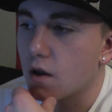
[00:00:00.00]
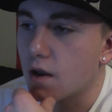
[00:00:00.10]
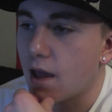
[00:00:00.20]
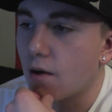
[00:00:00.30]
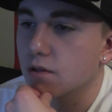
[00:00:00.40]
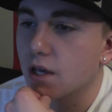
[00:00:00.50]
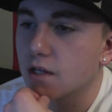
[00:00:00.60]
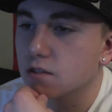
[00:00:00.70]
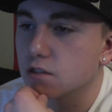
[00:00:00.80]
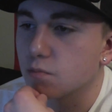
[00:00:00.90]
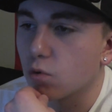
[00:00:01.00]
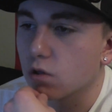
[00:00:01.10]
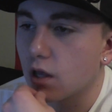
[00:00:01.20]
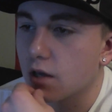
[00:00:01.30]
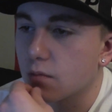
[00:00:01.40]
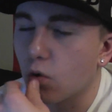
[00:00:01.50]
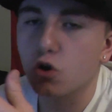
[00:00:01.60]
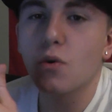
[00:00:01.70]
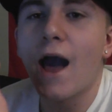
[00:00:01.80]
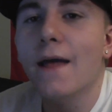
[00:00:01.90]
Nowadays, it's more like, well,
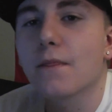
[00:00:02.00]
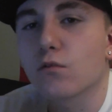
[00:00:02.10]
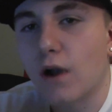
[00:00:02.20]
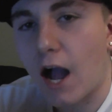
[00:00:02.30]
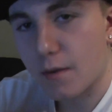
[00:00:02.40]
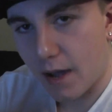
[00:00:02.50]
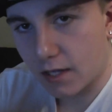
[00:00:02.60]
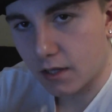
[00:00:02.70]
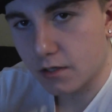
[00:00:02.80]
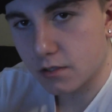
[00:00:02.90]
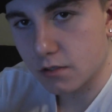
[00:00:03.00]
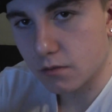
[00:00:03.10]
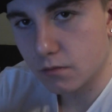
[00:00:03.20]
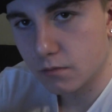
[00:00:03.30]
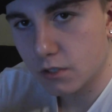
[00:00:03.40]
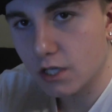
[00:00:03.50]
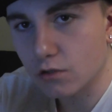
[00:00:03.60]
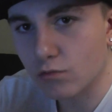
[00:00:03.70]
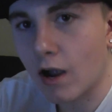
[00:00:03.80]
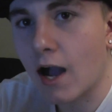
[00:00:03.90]
you had The Rock back then, too. You had
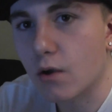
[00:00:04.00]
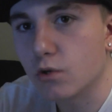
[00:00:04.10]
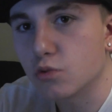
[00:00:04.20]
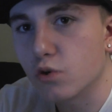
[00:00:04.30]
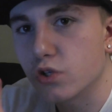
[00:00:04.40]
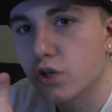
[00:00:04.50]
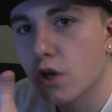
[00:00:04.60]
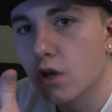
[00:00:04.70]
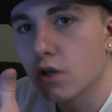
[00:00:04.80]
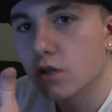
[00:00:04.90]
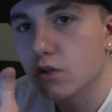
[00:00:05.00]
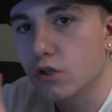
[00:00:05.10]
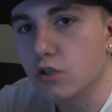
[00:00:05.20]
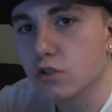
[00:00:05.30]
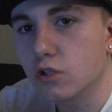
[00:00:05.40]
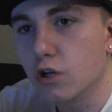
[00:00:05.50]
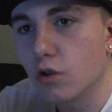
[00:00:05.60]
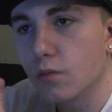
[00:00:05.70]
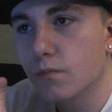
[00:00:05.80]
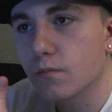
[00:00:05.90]
The Rock, which was
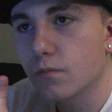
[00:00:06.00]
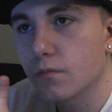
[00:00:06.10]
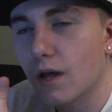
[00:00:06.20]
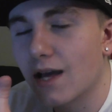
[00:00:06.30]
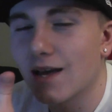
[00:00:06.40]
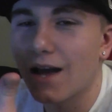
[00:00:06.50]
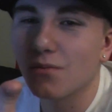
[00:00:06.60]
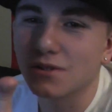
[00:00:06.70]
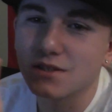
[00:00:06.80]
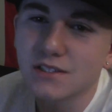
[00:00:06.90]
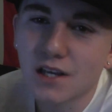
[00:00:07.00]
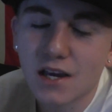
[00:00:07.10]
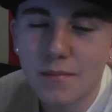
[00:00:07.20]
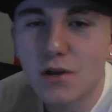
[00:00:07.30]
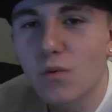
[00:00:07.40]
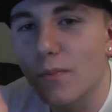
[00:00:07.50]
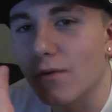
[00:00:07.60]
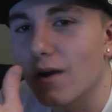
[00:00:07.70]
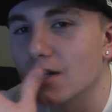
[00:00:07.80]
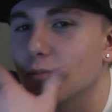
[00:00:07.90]
I wouldn't say, I mean, he'll whoop
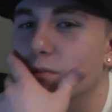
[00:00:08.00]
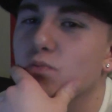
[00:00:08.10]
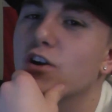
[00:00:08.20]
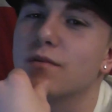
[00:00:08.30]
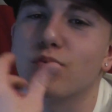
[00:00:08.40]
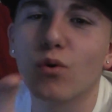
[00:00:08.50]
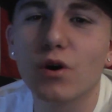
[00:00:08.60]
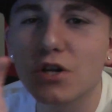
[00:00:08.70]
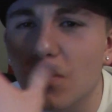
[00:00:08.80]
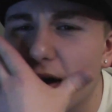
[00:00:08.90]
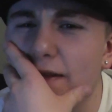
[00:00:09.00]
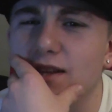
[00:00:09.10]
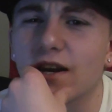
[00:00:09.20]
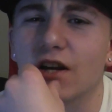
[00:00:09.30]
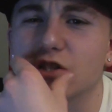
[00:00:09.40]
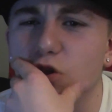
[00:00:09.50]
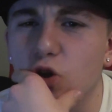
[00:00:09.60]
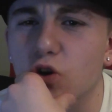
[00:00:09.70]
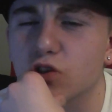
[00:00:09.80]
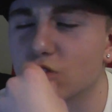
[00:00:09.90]
your ass, but a pretty boy, you know, had, like, the nice
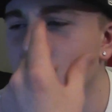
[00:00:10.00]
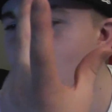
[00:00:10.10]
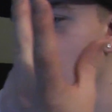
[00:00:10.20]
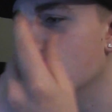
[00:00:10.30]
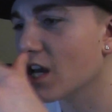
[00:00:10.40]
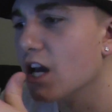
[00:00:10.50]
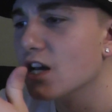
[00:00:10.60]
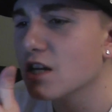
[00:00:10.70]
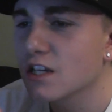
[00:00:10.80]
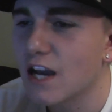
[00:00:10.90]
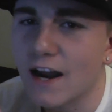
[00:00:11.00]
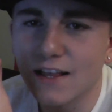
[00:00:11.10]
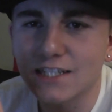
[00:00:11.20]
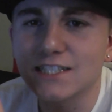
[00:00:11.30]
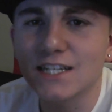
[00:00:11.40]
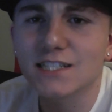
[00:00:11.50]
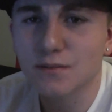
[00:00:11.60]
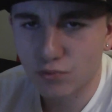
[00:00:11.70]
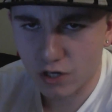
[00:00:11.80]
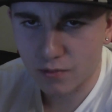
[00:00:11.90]
looks on his face. Kind of like Cena's
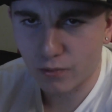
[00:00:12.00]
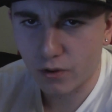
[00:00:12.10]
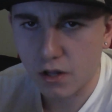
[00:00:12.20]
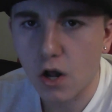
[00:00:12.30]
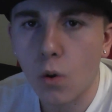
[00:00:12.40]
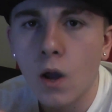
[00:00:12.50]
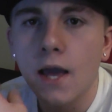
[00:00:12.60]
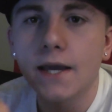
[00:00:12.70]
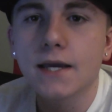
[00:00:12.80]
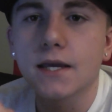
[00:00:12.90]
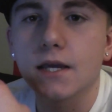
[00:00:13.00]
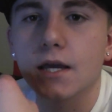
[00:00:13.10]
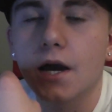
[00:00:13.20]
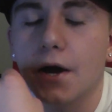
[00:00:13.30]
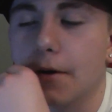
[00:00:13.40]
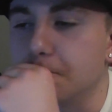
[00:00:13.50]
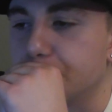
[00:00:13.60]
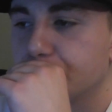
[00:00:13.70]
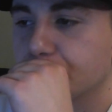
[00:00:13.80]
the pretty boy, you know.